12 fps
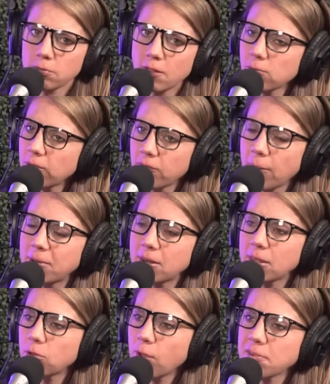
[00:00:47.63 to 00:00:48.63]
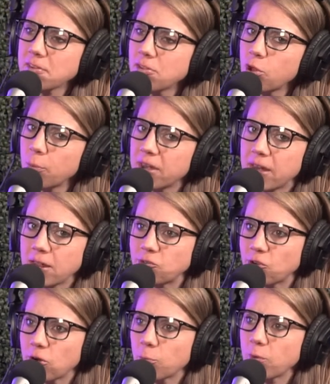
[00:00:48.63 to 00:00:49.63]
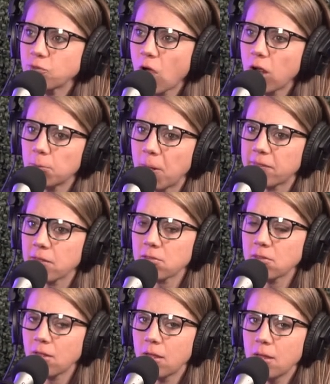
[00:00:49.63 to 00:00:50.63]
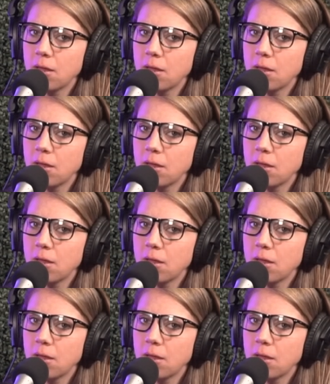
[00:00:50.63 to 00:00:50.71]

That's and, what I, I mean. Like, you guys, it's human nature. And we've talked about this. It's,